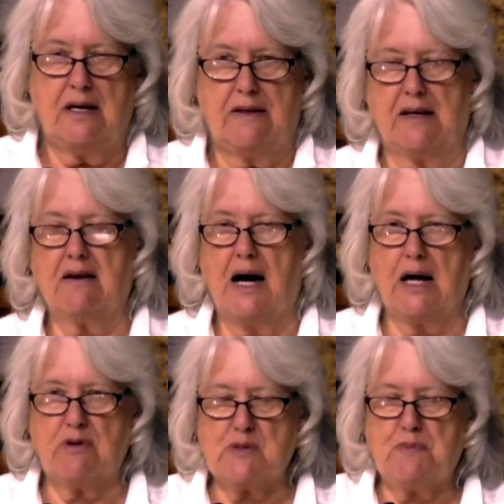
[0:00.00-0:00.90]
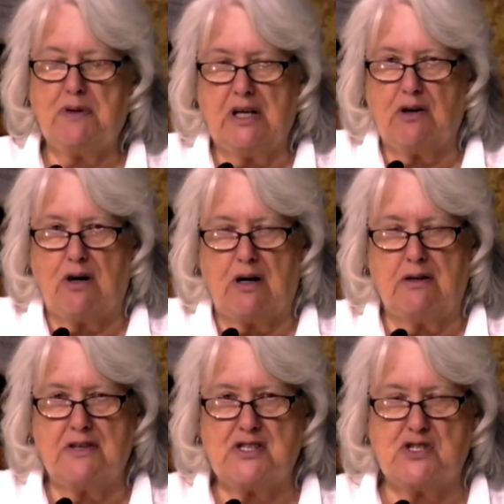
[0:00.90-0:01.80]
that God was pulling all
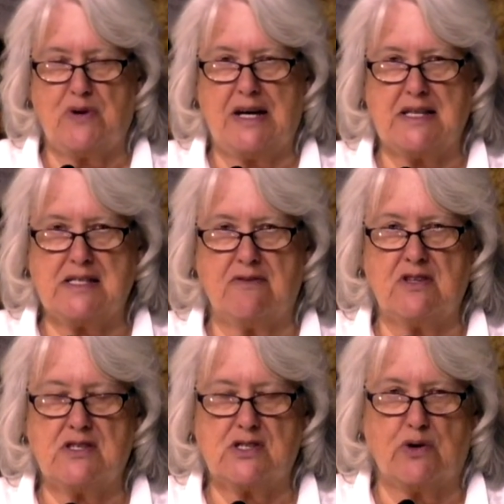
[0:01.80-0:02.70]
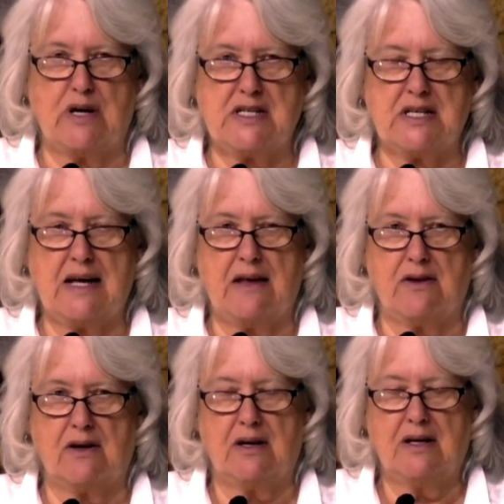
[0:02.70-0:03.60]
the strands of this story
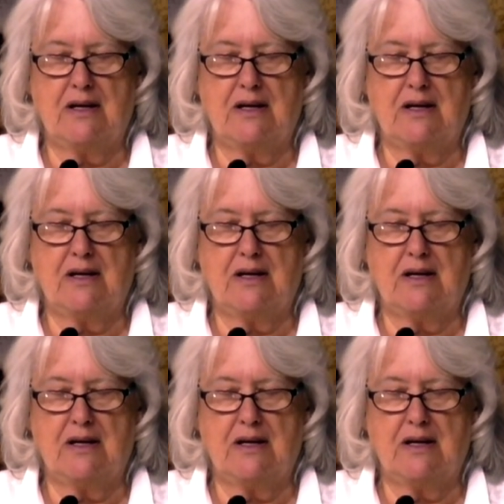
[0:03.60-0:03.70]
together,